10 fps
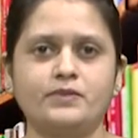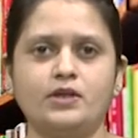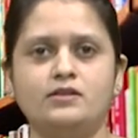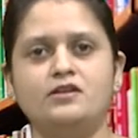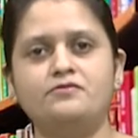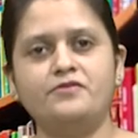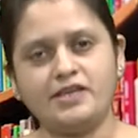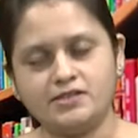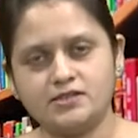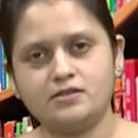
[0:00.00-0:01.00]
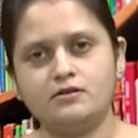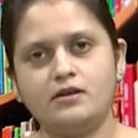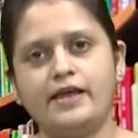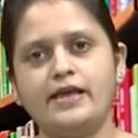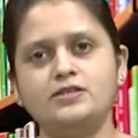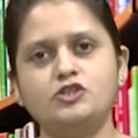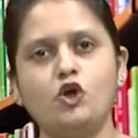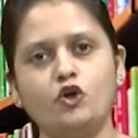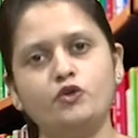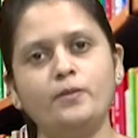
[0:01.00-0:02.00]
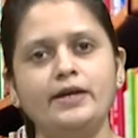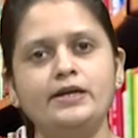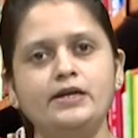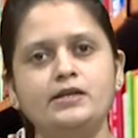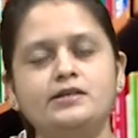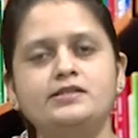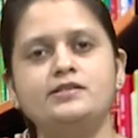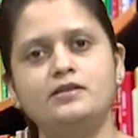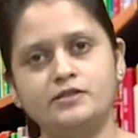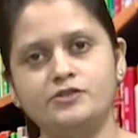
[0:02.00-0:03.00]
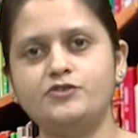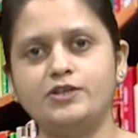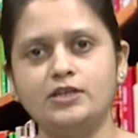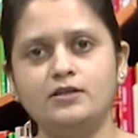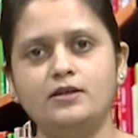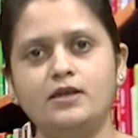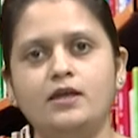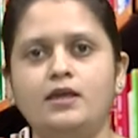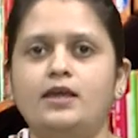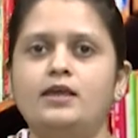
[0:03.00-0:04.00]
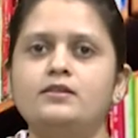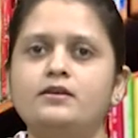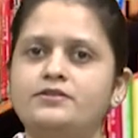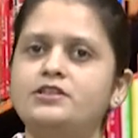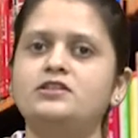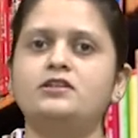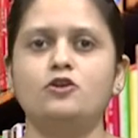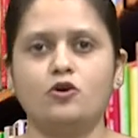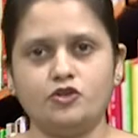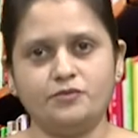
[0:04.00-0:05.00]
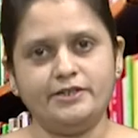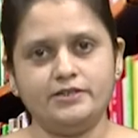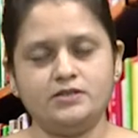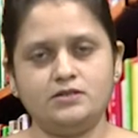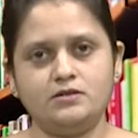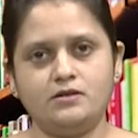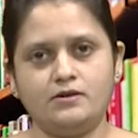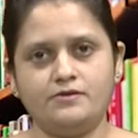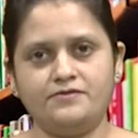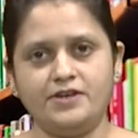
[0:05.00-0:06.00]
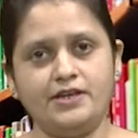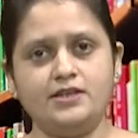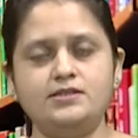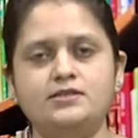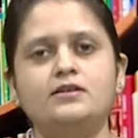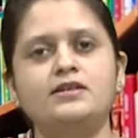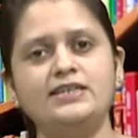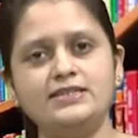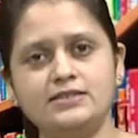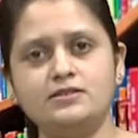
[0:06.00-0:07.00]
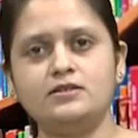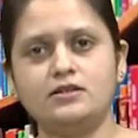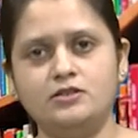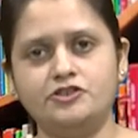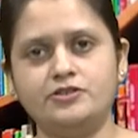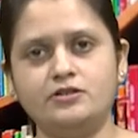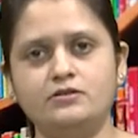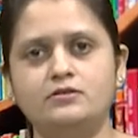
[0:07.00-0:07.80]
the West has documented its history in the written documents, whereas the Eastern culture